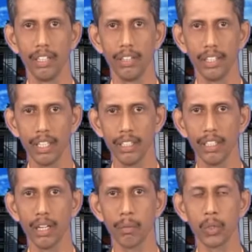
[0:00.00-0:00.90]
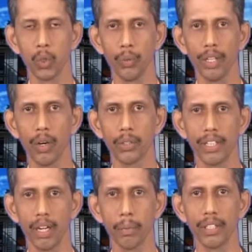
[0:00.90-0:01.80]
Then number 2, we have to
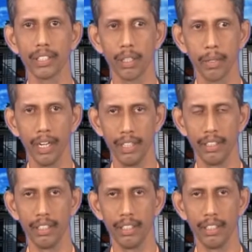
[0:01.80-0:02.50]
dampen the subgrade.